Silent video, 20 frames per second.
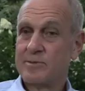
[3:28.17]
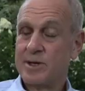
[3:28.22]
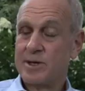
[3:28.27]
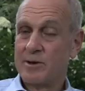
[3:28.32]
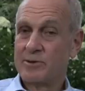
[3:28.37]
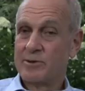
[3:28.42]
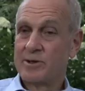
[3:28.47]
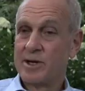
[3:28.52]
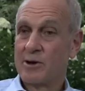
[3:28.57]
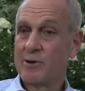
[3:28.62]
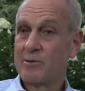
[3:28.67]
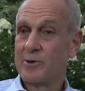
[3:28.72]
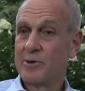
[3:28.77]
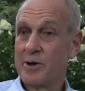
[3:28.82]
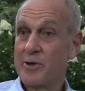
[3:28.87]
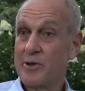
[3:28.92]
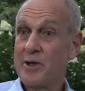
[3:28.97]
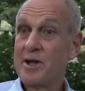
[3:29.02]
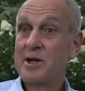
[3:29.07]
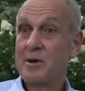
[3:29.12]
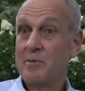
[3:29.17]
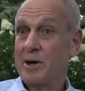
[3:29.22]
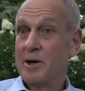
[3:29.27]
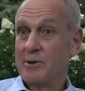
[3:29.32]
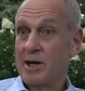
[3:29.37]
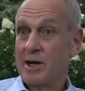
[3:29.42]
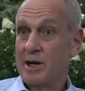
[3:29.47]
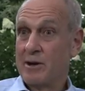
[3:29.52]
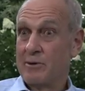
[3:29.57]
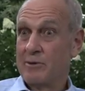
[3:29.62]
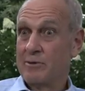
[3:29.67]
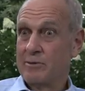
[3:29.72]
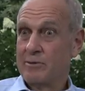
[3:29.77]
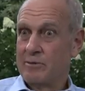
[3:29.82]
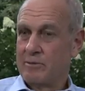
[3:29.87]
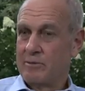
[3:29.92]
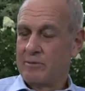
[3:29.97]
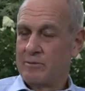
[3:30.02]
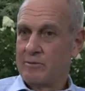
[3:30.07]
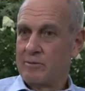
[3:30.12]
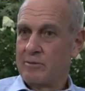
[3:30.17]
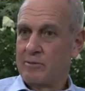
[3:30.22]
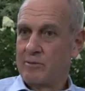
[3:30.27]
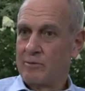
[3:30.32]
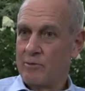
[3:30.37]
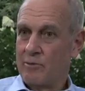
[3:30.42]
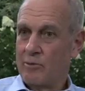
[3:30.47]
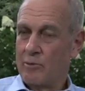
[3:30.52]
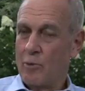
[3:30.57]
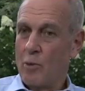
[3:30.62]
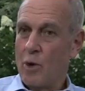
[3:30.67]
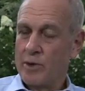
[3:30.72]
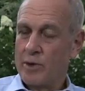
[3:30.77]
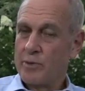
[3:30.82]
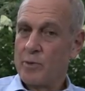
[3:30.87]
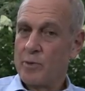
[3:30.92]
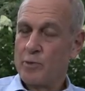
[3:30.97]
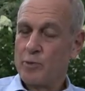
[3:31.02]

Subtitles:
you know, terrible to think about what